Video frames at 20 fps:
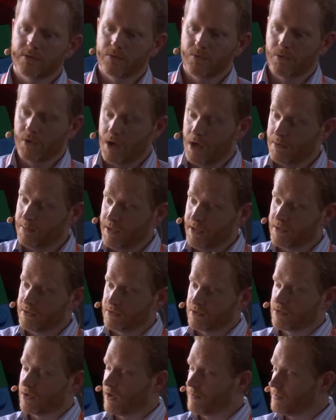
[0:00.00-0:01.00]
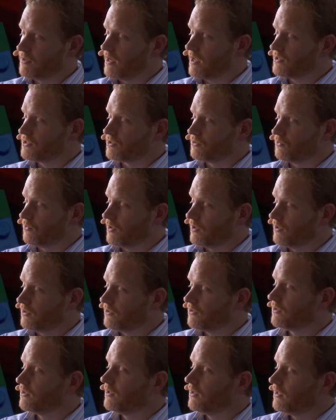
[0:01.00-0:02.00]
in combination
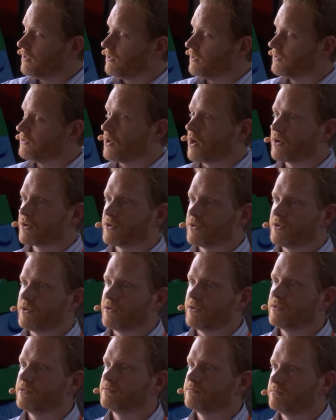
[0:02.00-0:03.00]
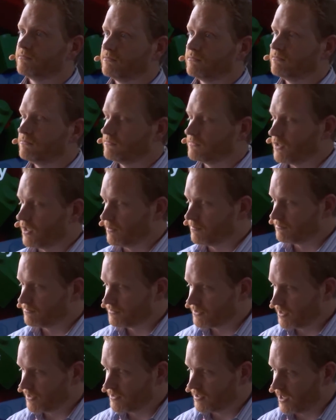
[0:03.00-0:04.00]
with the Docker
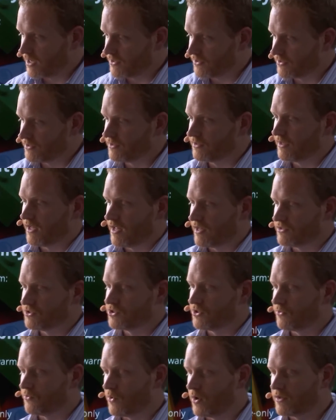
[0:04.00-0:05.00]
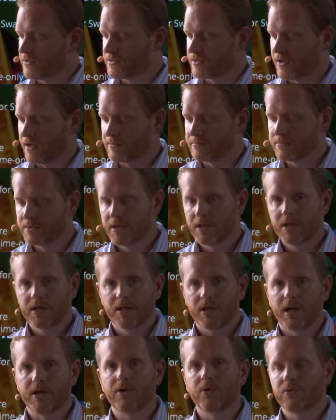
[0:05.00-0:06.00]
container engine runtime,
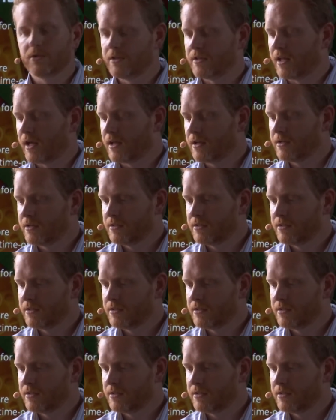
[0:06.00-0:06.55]
and only that.